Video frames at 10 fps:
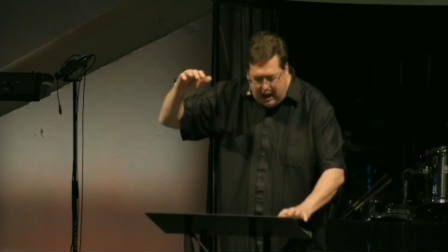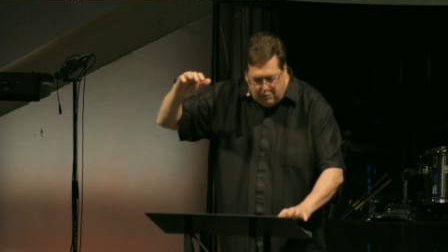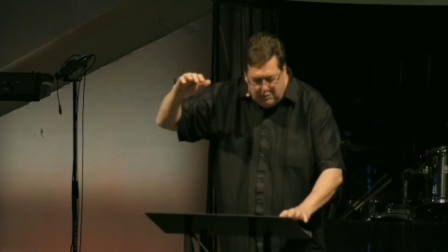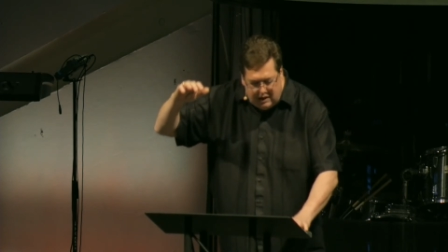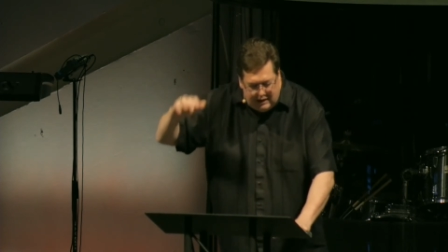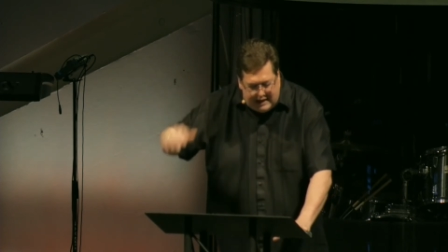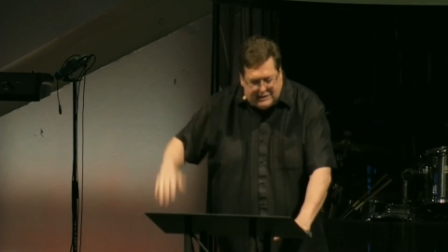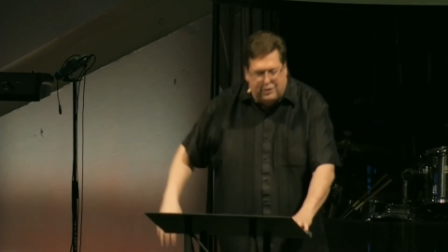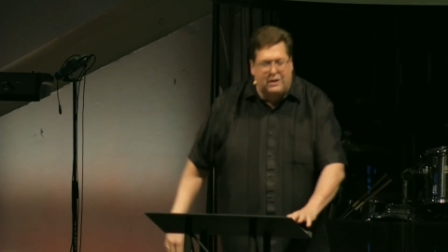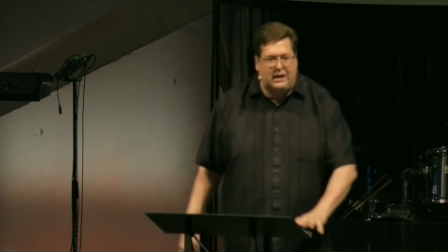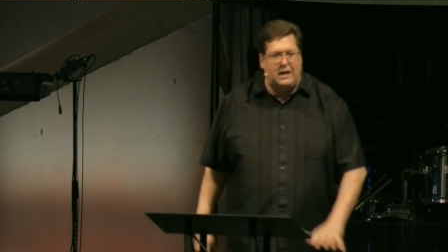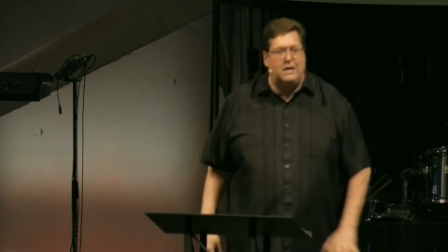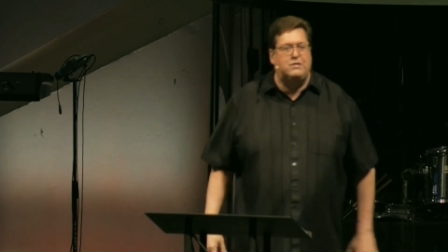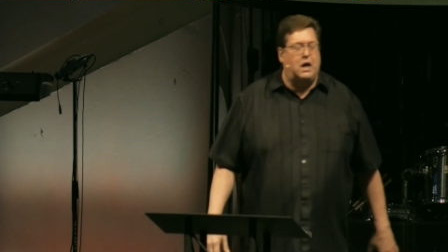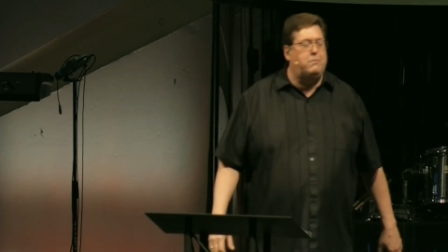And when the lesser
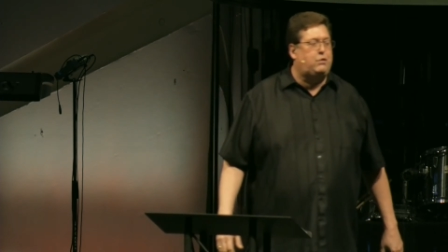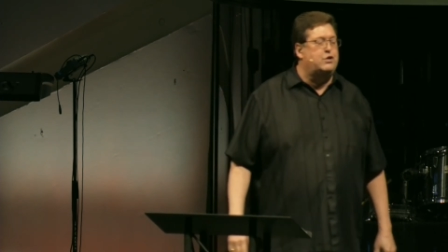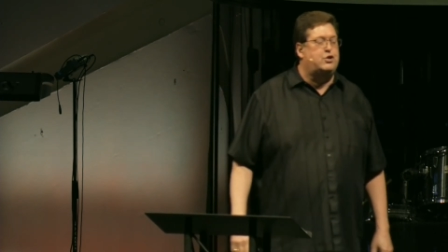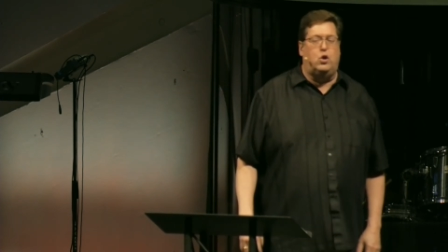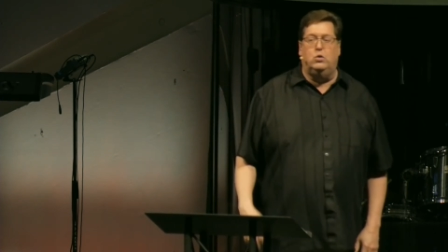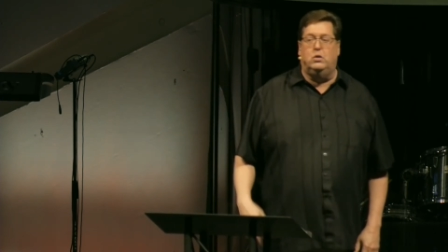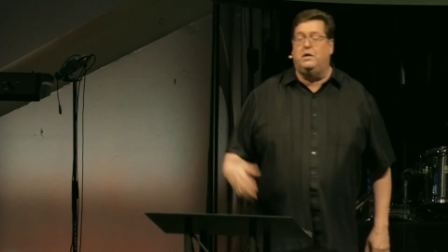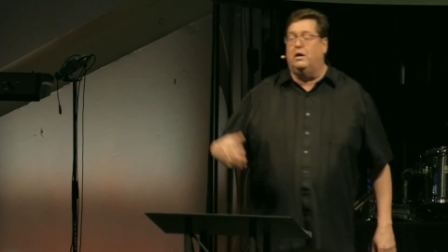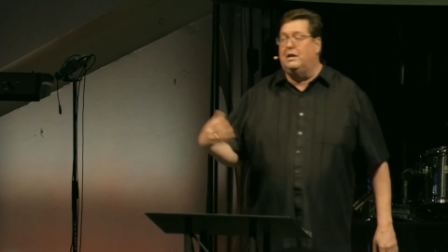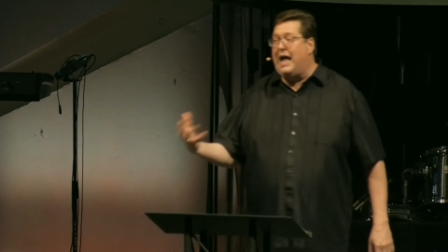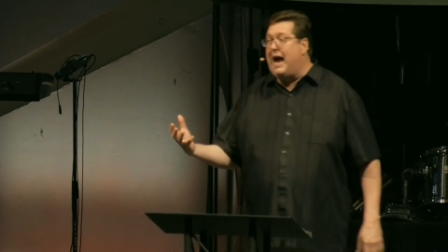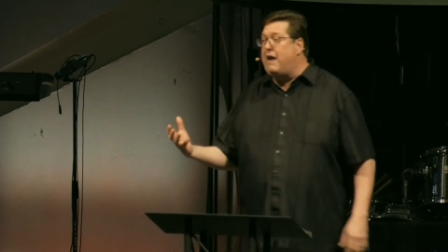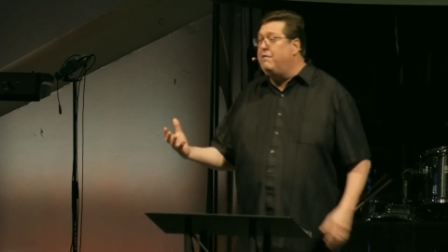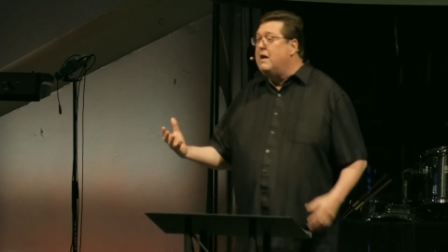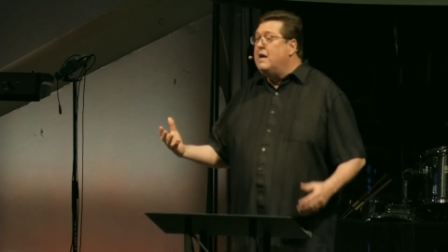gives up control of their
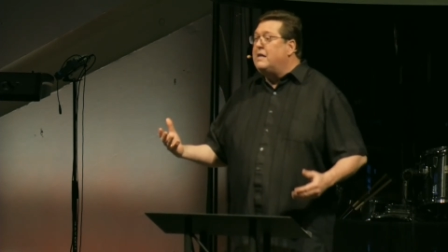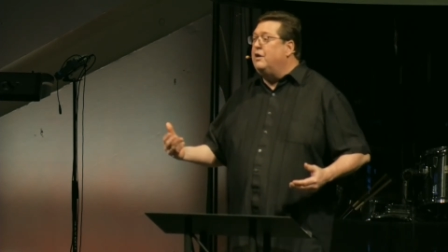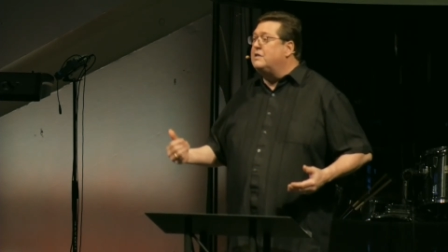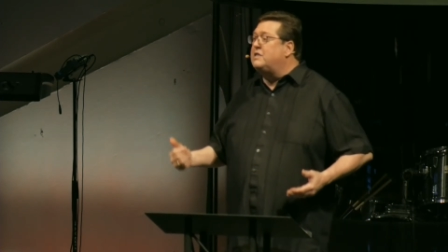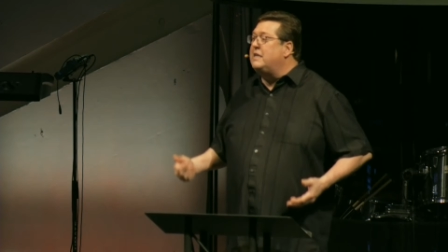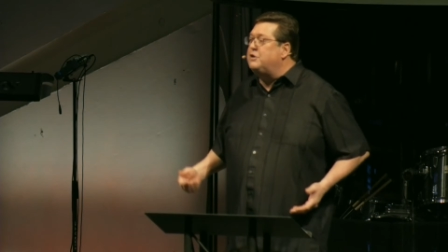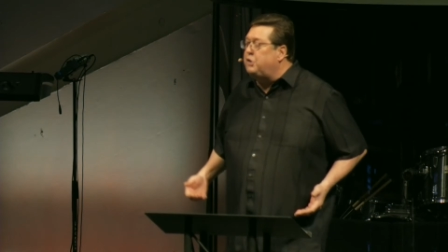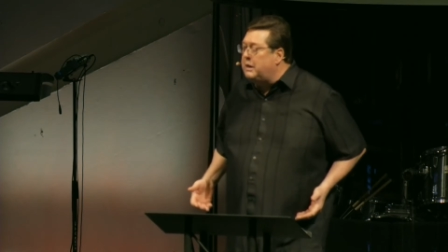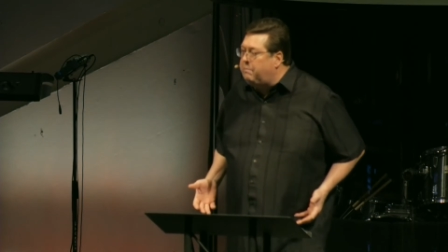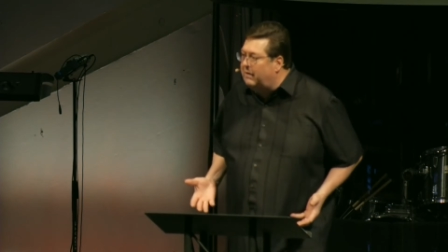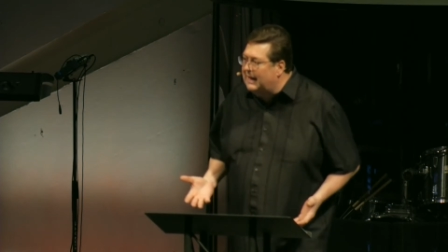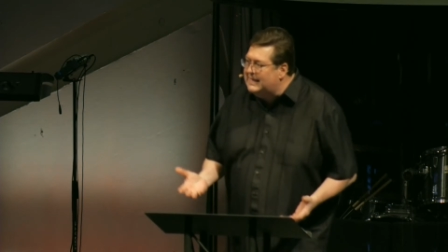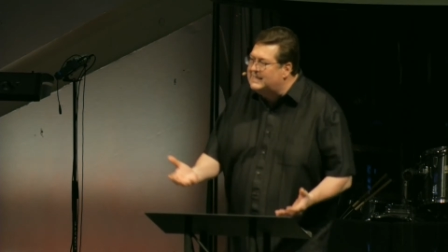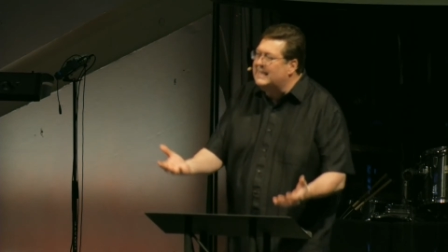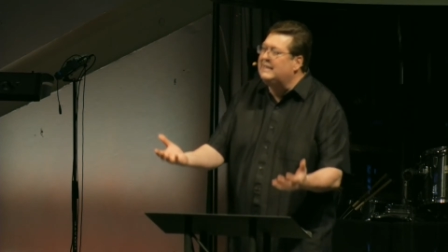life, they are essentially
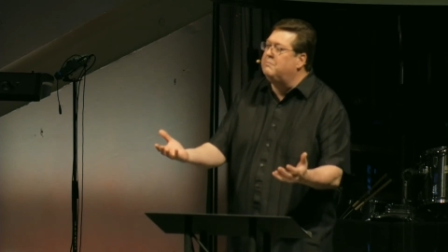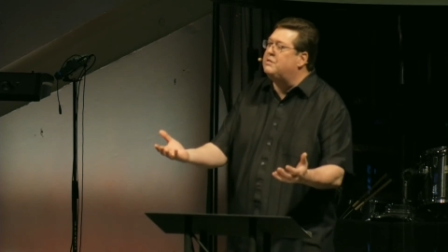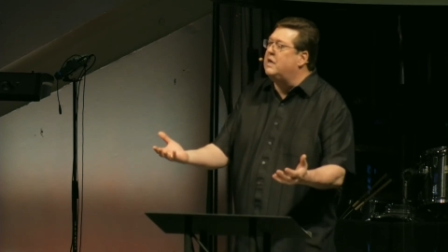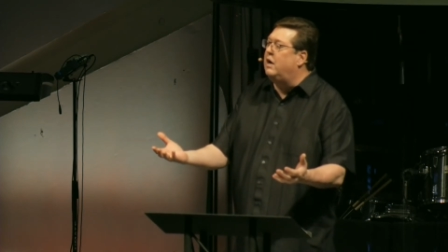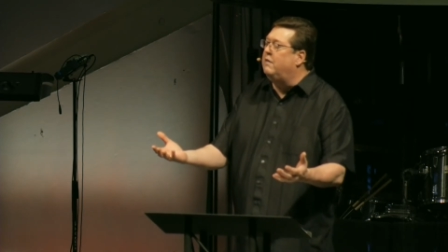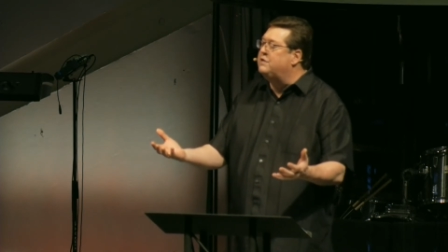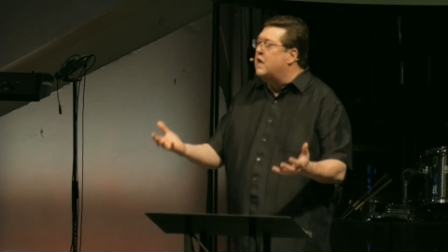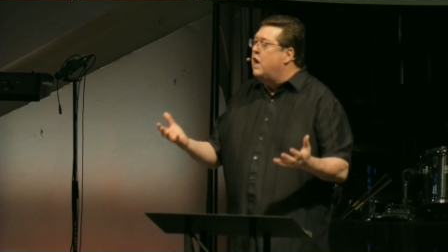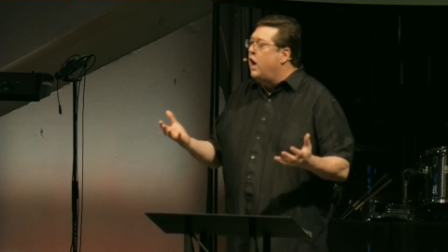placing themselves